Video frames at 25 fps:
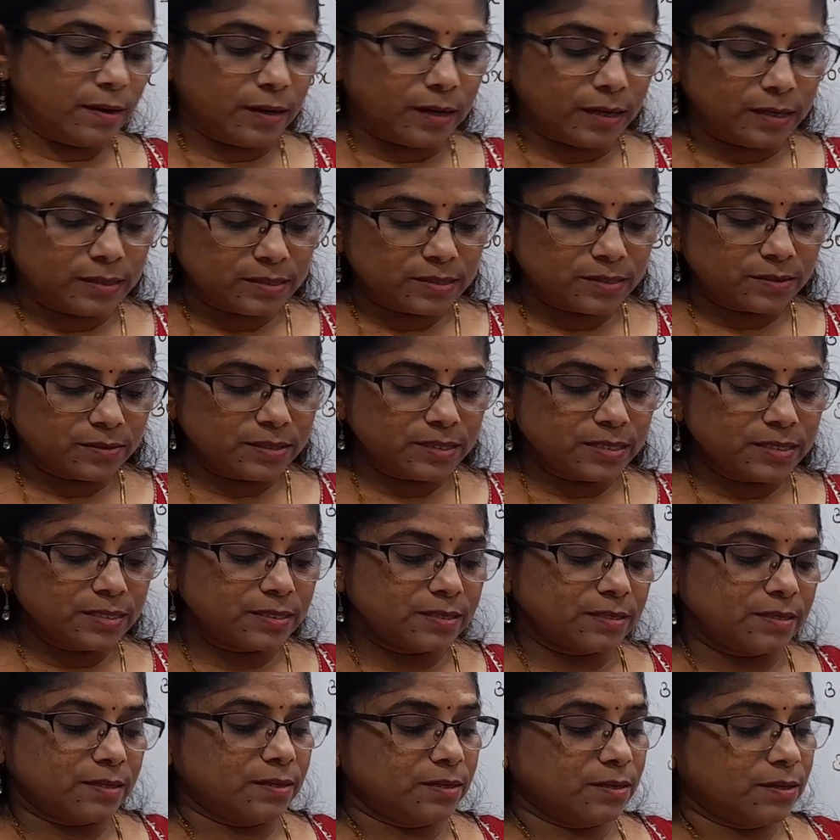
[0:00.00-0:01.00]
Answer
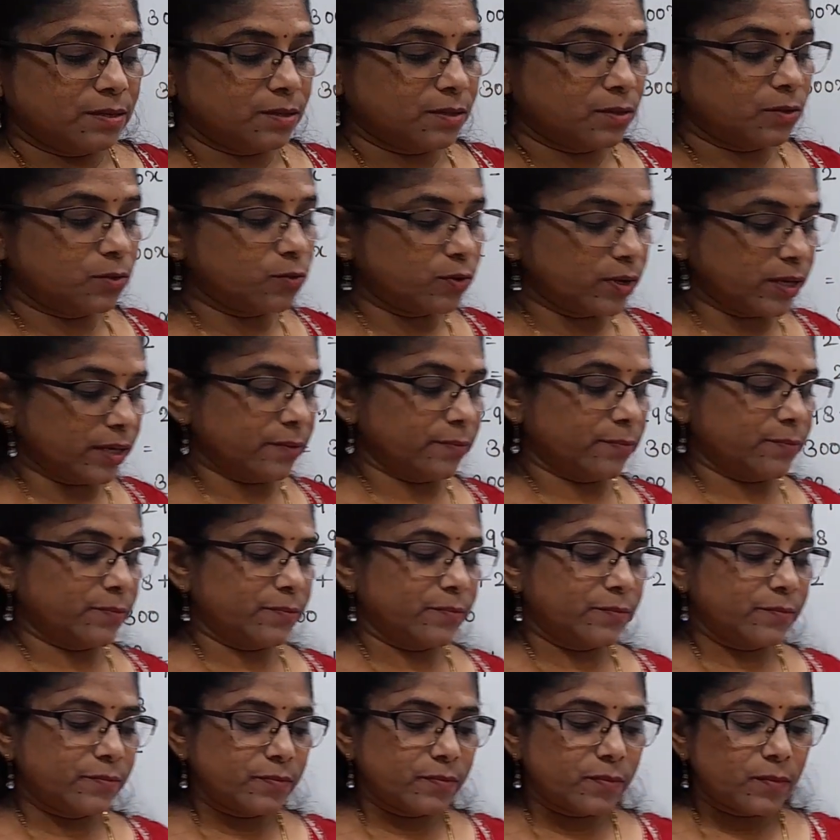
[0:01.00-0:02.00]
is 3.
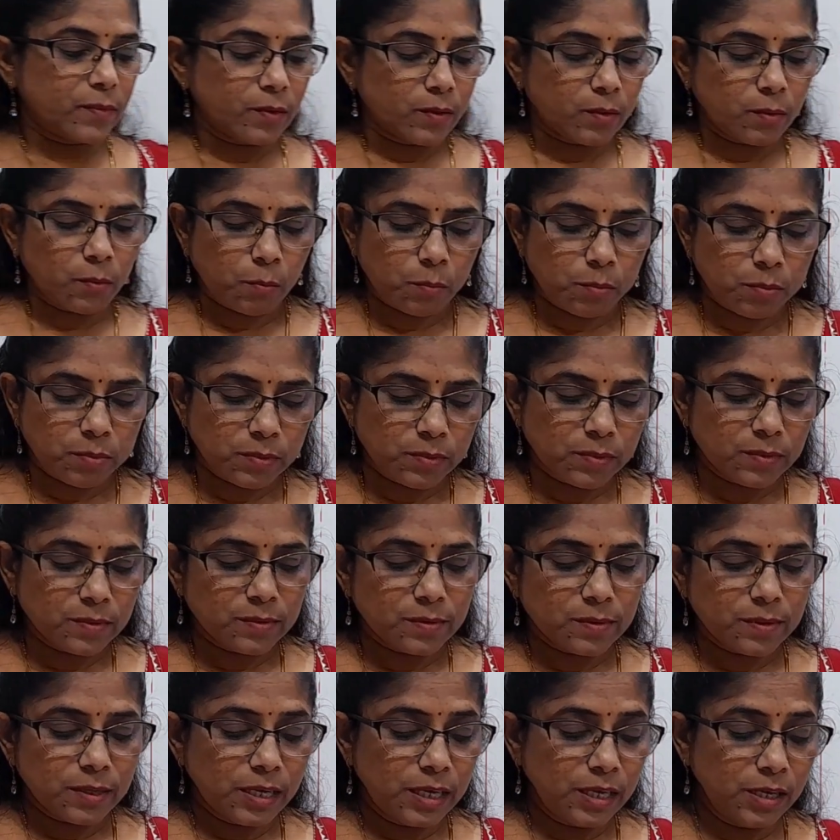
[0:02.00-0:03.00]

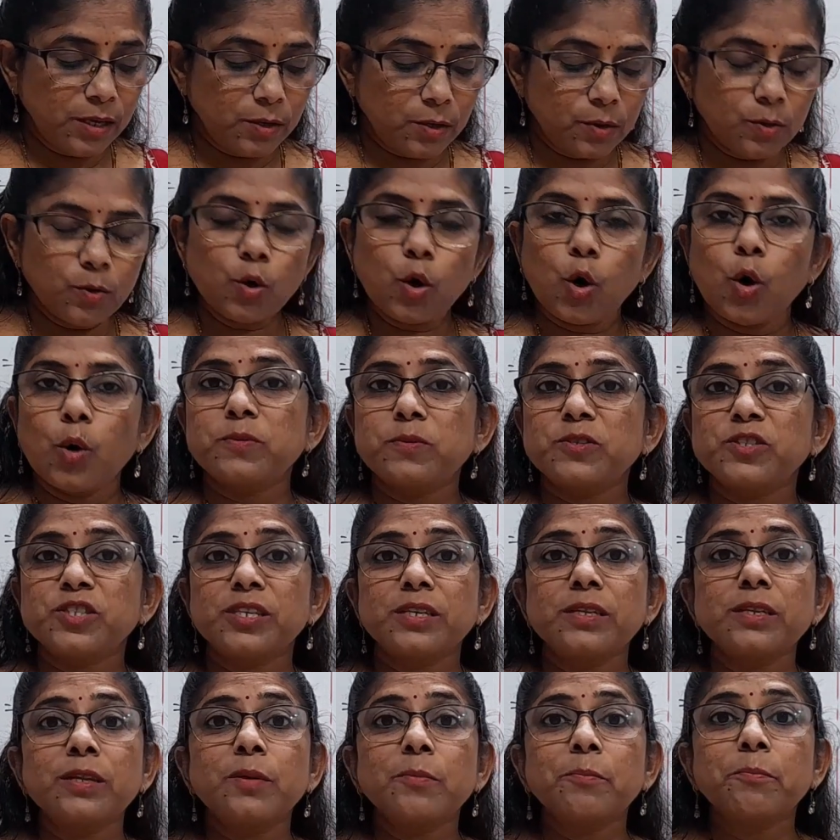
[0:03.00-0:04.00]
Here
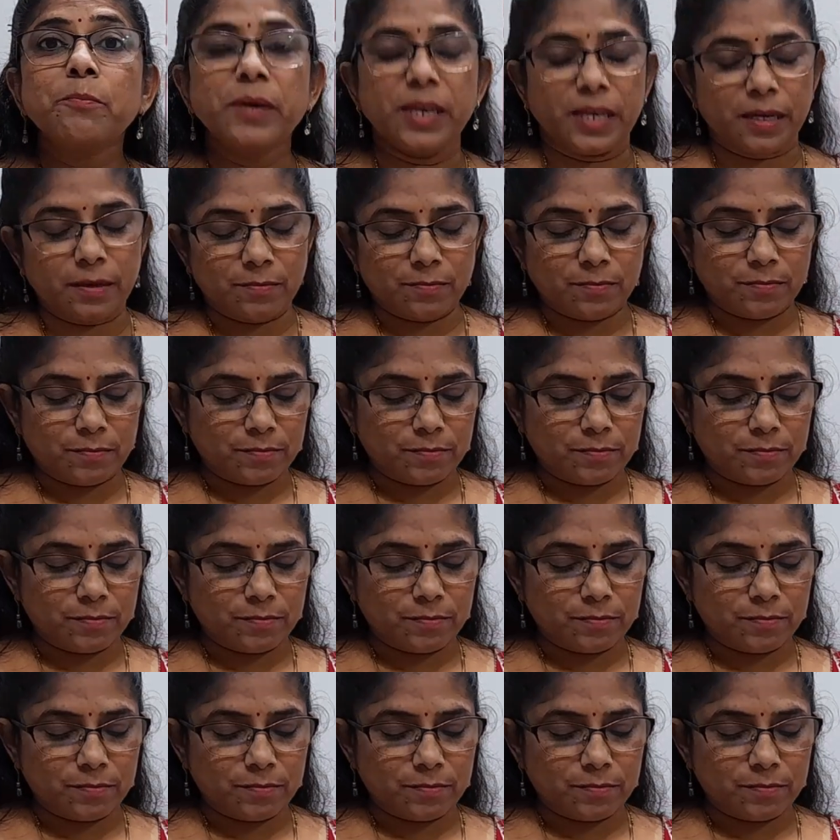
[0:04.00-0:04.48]
option B.